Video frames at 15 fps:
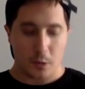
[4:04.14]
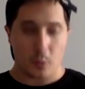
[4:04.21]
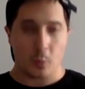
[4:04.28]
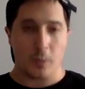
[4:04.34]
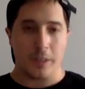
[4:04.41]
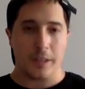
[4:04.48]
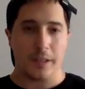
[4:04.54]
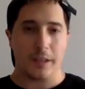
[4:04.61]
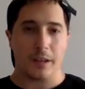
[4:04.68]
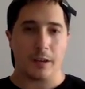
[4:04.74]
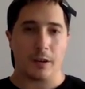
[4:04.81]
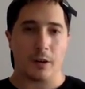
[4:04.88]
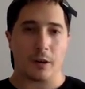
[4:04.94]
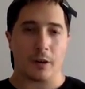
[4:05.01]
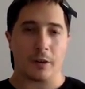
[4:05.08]
We
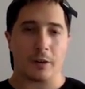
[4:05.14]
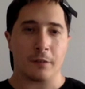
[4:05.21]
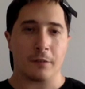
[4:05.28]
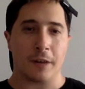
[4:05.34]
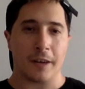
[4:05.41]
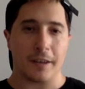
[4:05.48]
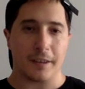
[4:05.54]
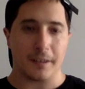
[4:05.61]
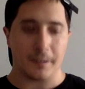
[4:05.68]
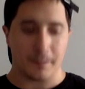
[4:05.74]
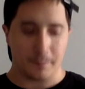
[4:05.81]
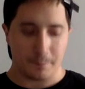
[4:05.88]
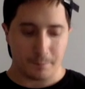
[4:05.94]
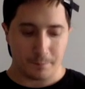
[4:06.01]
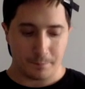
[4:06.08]
are divided
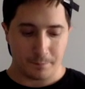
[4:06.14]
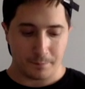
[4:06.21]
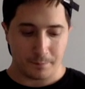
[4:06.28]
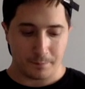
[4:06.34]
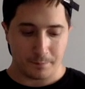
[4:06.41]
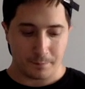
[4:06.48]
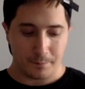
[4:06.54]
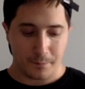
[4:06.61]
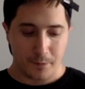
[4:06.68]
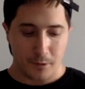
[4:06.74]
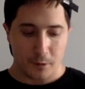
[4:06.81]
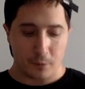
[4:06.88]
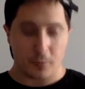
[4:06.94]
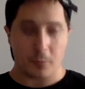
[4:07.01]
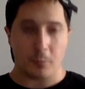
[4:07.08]

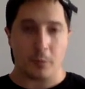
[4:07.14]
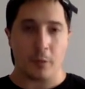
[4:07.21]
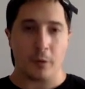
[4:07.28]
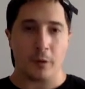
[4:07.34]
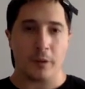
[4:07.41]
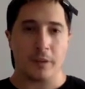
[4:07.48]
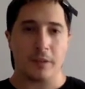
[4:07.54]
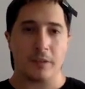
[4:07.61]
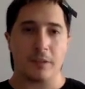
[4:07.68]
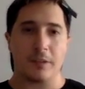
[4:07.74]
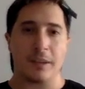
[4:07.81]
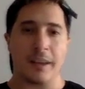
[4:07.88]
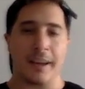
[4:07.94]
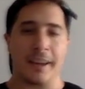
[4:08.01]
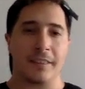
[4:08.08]
from goods
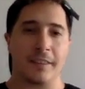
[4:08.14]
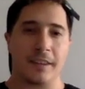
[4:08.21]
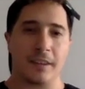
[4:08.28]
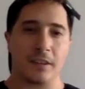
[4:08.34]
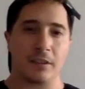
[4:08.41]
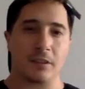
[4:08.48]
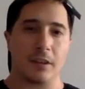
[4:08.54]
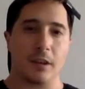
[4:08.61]
to ethics,